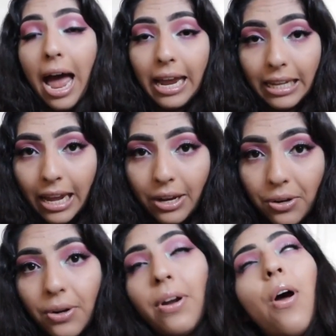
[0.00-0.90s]

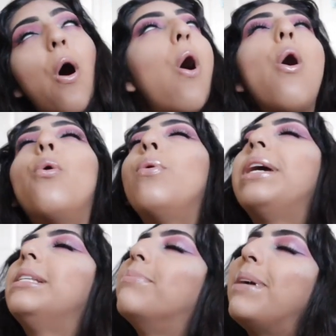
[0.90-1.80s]
eyeliner
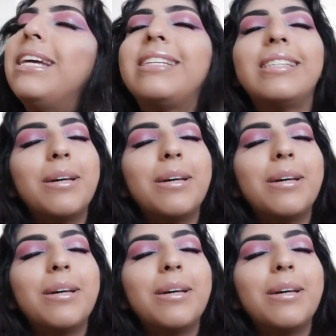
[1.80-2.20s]
always makes